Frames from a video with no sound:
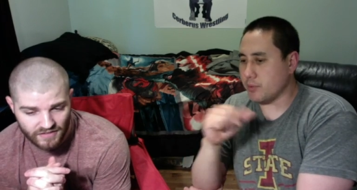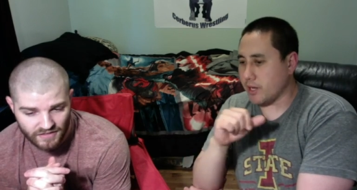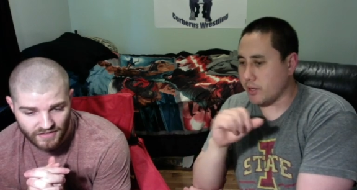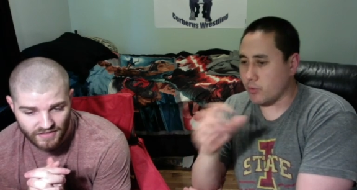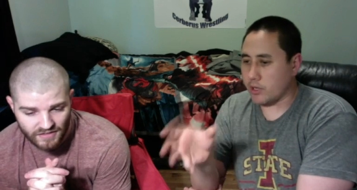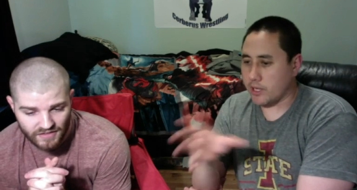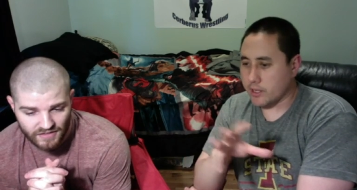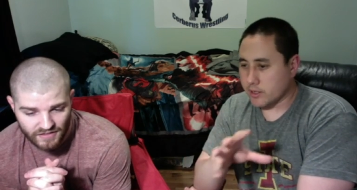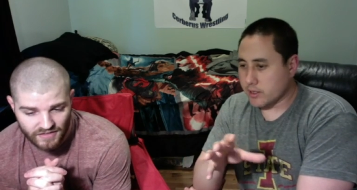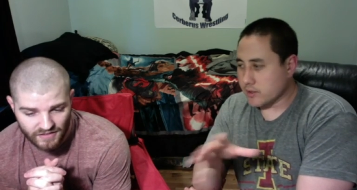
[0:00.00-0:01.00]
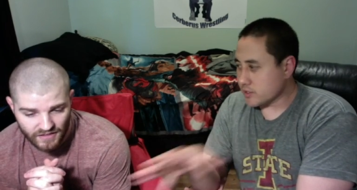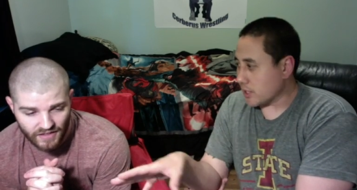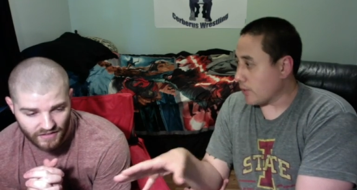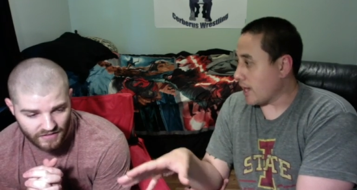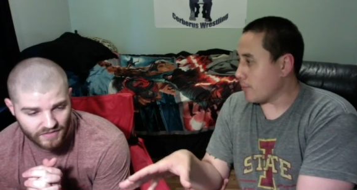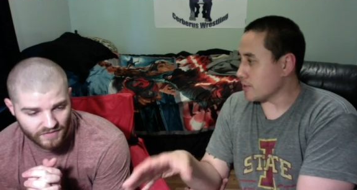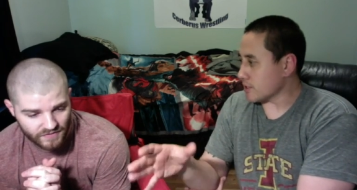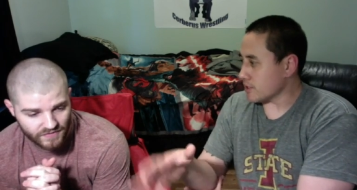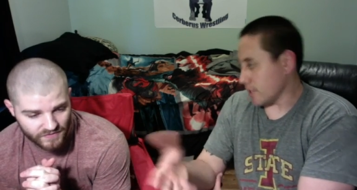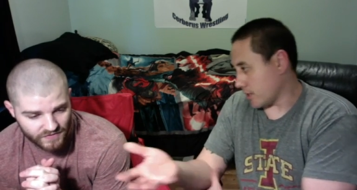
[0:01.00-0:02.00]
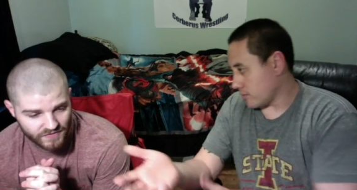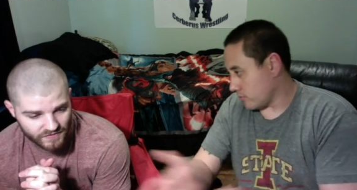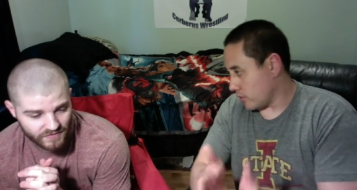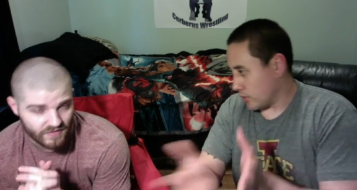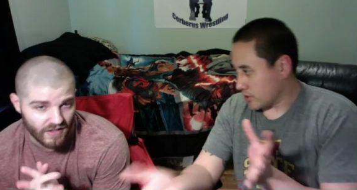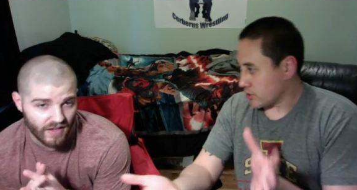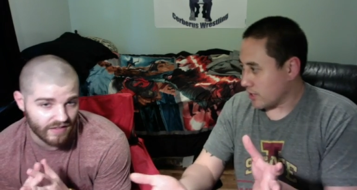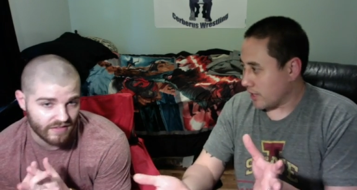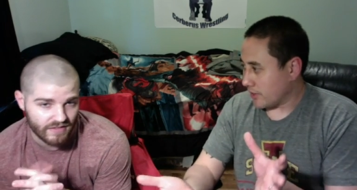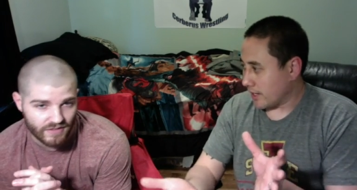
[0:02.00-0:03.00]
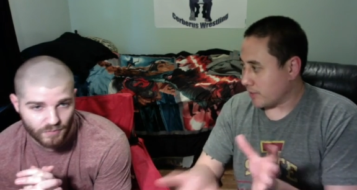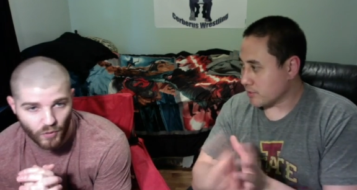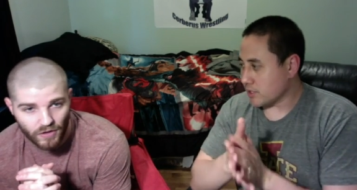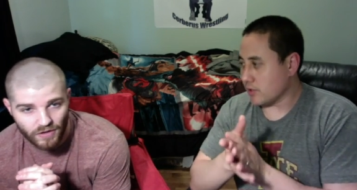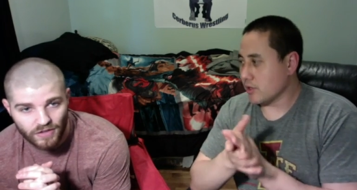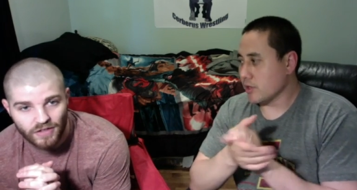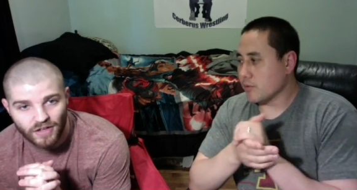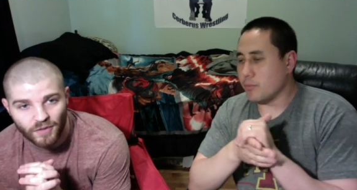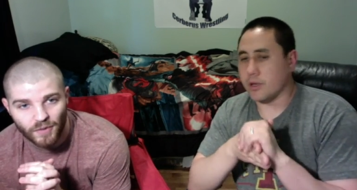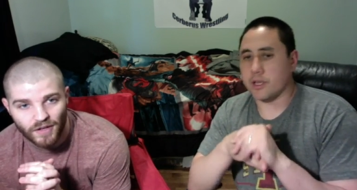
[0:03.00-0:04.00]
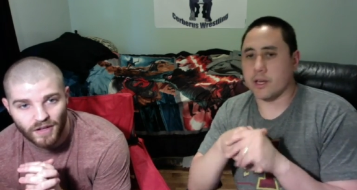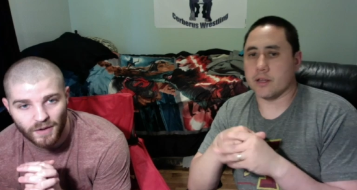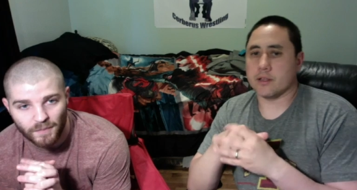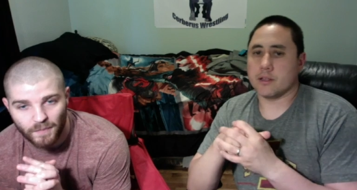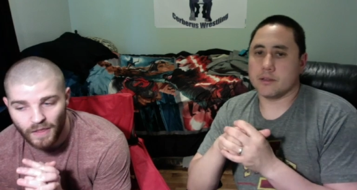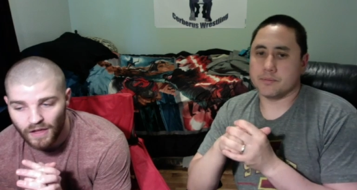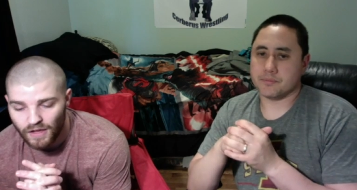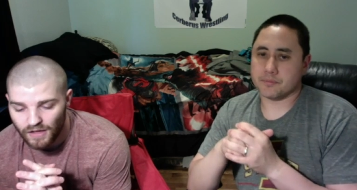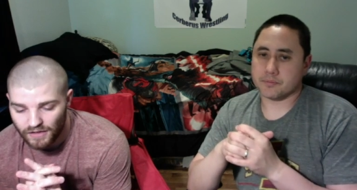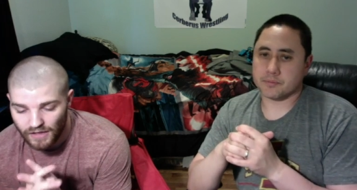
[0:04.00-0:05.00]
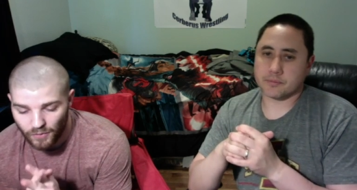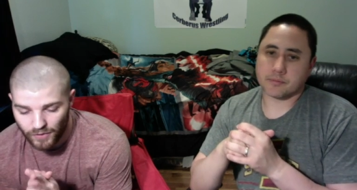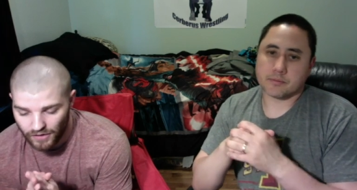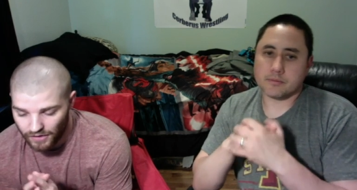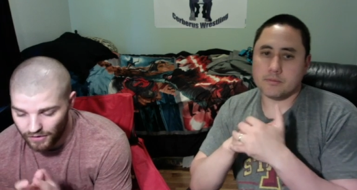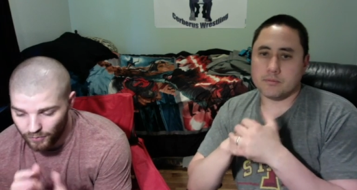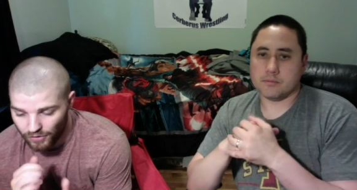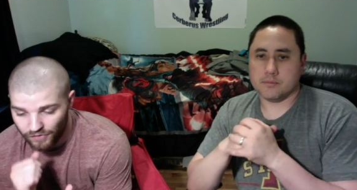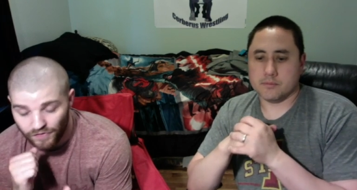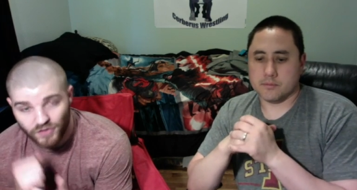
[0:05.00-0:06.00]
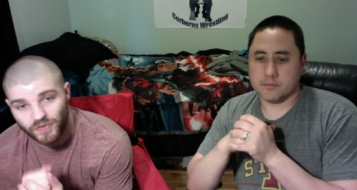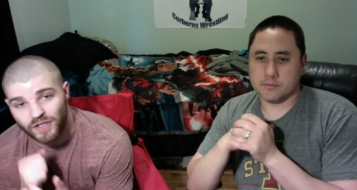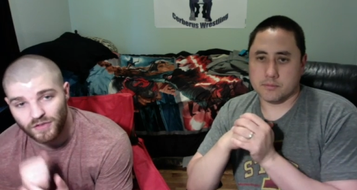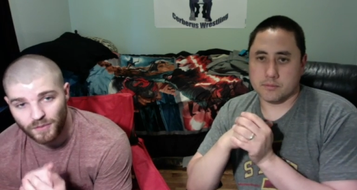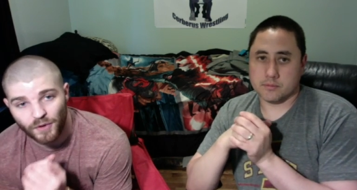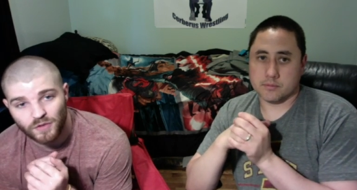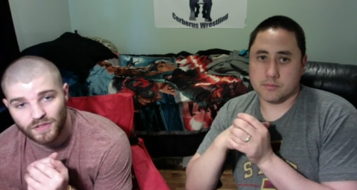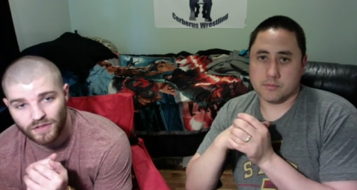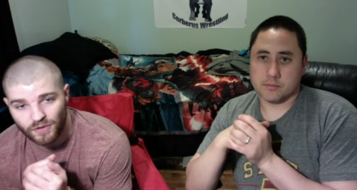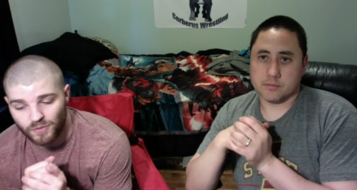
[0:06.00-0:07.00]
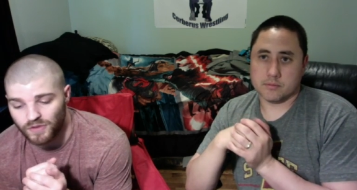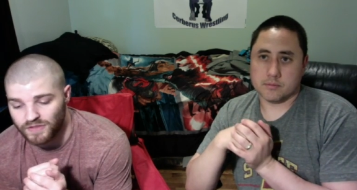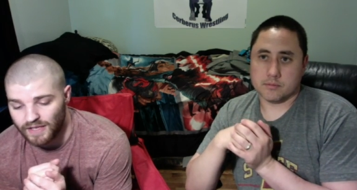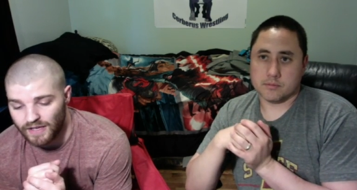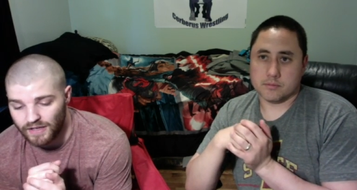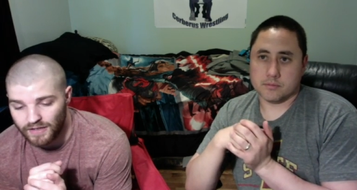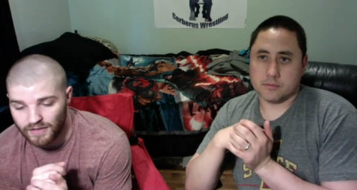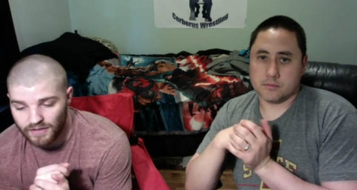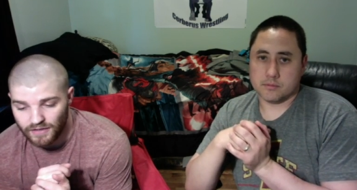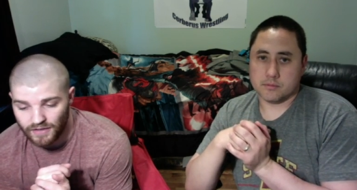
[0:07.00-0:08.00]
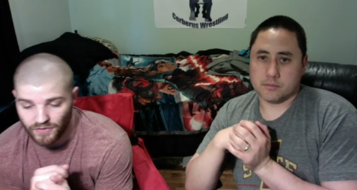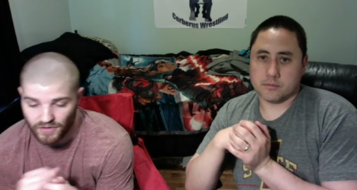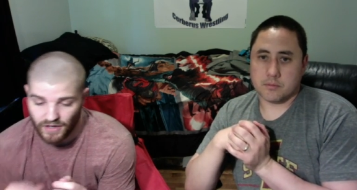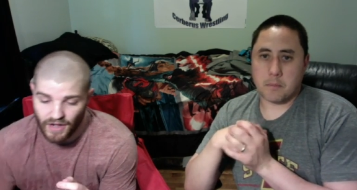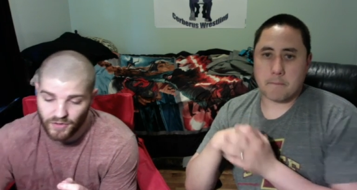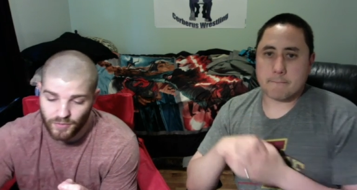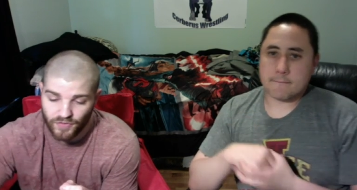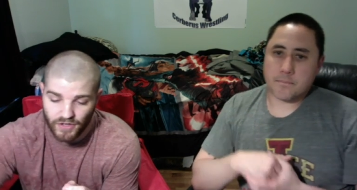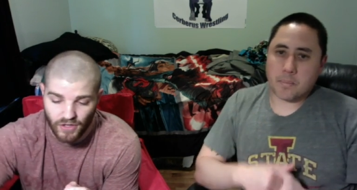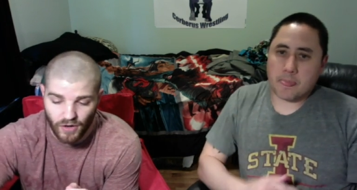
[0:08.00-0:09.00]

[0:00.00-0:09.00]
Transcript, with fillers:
Speaker 1: but I didn't want to like say yeah. what happens because like you know yeah, that that spoiler, episode. You know, but, but yeah. Um, yeah, we uh, one
Speaker 2: of the first videos I posted though was a it was an announcement video. I